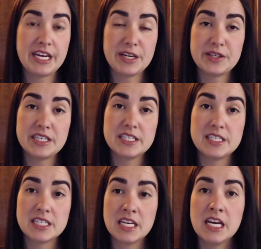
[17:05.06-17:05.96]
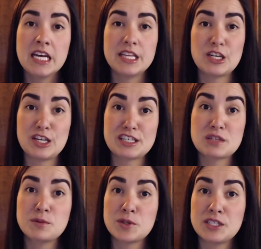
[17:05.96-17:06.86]
areas that are
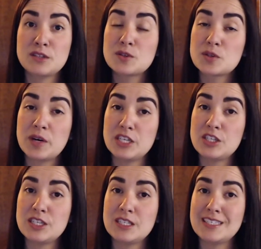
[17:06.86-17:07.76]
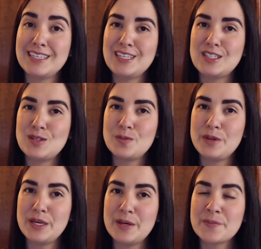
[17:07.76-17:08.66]
explored in those questions need to
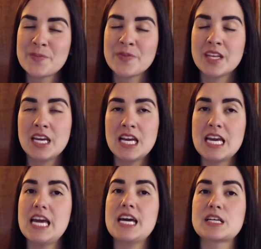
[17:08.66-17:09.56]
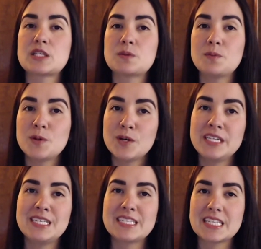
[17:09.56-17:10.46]
be explored and
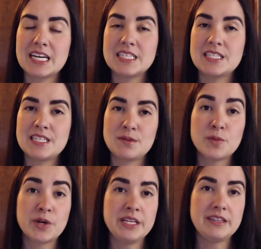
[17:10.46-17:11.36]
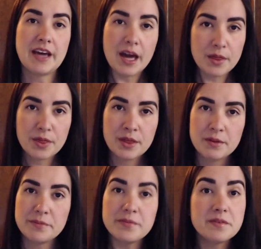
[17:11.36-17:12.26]
discussed more in depth,
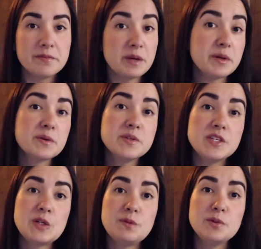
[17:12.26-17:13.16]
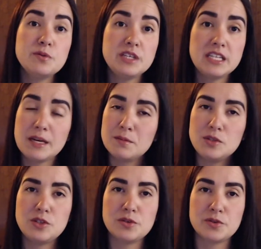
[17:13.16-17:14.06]
maybe consider moving them
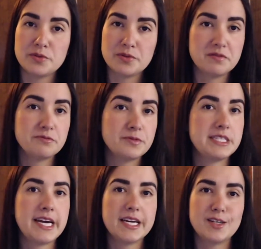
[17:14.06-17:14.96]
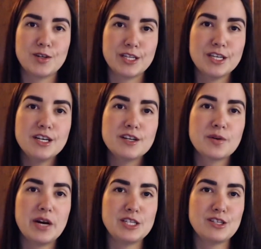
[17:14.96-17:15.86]
to second or third
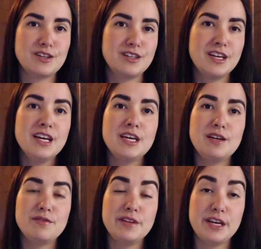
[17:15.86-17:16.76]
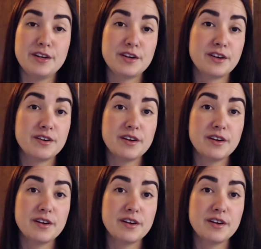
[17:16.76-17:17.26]
question if they are